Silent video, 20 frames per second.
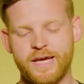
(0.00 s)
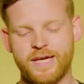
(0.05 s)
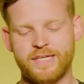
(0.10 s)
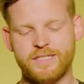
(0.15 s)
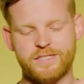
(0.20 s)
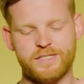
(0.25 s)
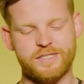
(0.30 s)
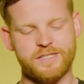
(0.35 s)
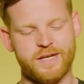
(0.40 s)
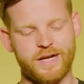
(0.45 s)

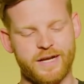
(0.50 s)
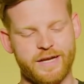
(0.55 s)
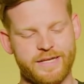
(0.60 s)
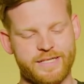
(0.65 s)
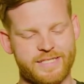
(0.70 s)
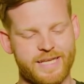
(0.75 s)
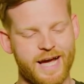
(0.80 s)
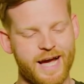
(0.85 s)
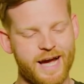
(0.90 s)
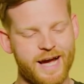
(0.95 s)
He's just got
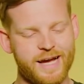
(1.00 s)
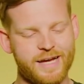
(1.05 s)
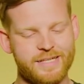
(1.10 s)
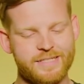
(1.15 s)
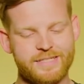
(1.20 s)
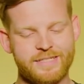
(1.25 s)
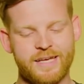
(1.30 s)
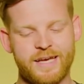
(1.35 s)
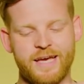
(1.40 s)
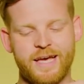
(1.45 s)
his
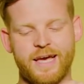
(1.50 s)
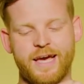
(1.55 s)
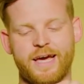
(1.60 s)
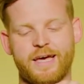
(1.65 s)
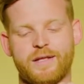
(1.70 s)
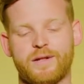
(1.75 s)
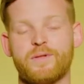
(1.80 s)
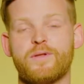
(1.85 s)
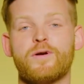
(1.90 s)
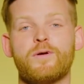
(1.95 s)
eyes
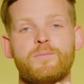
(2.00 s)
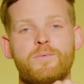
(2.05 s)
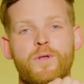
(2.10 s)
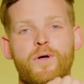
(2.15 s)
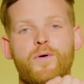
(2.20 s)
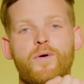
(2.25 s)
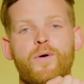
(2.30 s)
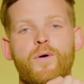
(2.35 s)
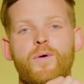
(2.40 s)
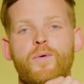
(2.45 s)
and a little
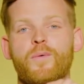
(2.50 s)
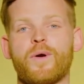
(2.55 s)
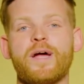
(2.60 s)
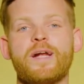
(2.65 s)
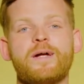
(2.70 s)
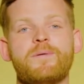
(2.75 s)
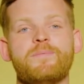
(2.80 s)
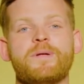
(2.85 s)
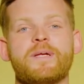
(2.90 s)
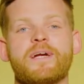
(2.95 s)
blowhole
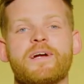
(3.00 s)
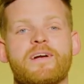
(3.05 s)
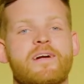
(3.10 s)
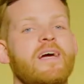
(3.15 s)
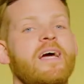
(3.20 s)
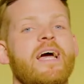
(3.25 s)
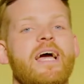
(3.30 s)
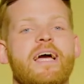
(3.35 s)
right up here.